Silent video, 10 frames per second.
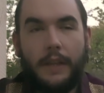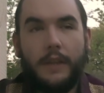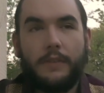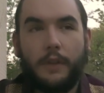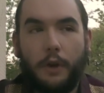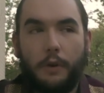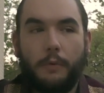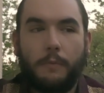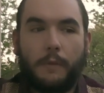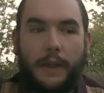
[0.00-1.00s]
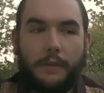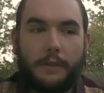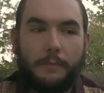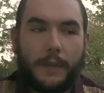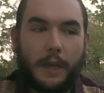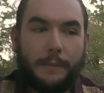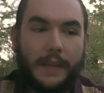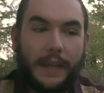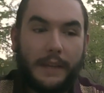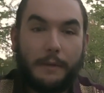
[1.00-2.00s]
So rather than
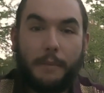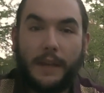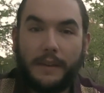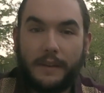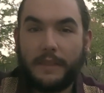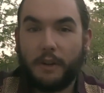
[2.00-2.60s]
becoming independent,